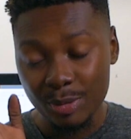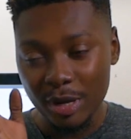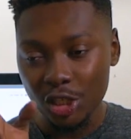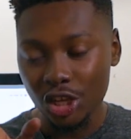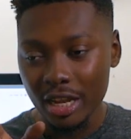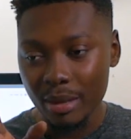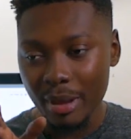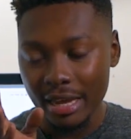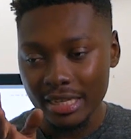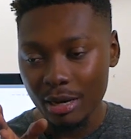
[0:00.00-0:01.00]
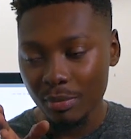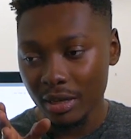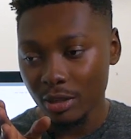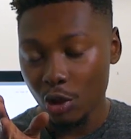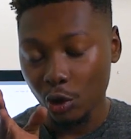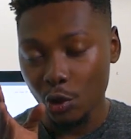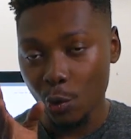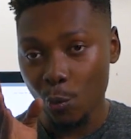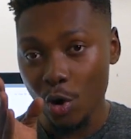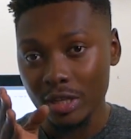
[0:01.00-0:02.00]
Especially my excitement
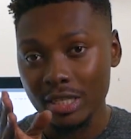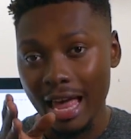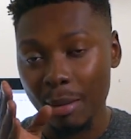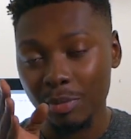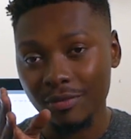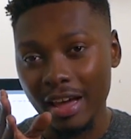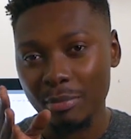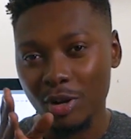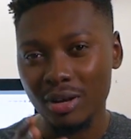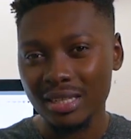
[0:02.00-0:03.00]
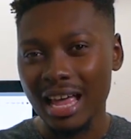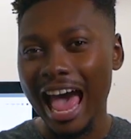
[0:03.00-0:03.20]
was amplified because